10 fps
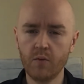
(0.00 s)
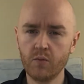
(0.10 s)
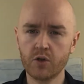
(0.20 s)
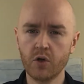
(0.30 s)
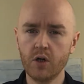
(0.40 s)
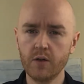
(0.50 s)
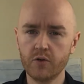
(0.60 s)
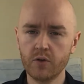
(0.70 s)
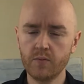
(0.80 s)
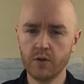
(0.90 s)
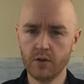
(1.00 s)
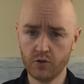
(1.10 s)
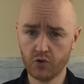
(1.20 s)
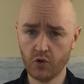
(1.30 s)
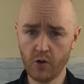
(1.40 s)
when we're talking about something like
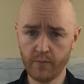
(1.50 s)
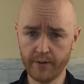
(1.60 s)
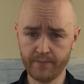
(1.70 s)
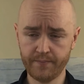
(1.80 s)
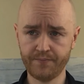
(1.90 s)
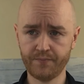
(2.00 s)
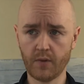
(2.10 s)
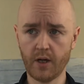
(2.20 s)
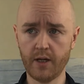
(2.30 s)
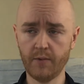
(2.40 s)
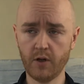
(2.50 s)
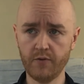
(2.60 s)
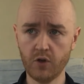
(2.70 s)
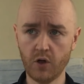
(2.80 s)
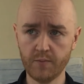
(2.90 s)
trauma, and I'm not even
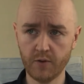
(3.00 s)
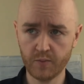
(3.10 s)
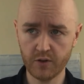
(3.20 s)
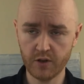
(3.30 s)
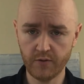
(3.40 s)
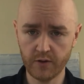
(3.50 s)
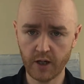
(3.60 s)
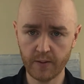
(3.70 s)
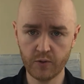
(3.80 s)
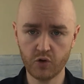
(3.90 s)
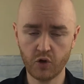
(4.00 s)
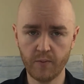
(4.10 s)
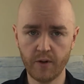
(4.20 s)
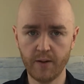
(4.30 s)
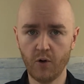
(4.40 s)
talking about specific types of trauma,
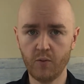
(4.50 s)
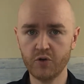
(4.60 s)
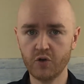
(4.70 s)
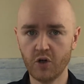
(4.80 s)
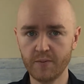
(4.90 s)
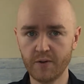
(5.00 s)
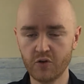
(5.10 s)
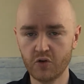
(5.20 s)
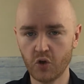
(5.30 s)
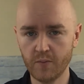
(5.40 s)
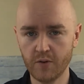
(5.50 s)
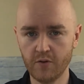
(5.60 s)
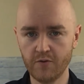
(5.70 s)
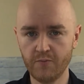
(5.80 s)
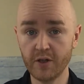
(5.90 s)
I'm almost talking about the trauma
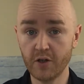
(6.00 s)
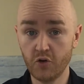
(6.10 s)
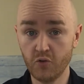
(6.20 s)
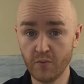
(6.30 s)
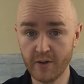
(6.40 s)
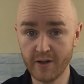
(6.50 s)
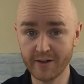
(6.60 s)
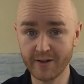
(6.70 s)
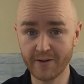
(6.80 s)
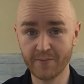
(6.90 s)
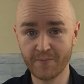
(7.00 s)
of being a human being here.